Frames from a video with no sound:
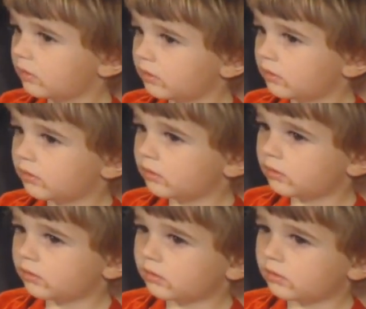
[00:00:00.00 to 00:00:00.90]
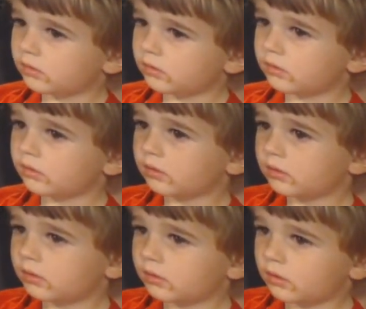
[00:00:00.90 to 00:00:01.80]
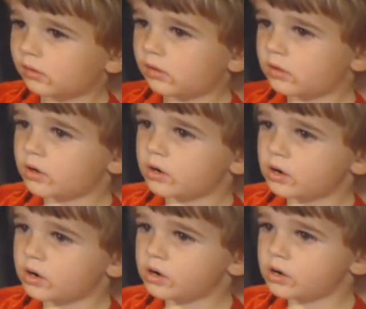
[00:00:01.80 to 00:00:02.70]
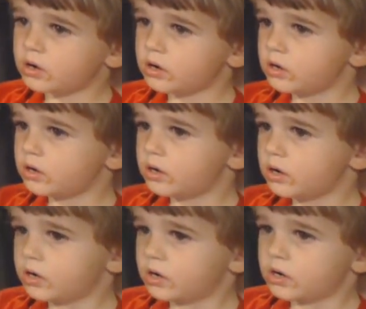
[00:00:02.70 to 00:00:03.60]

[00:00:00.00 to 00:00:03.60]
(not speaking)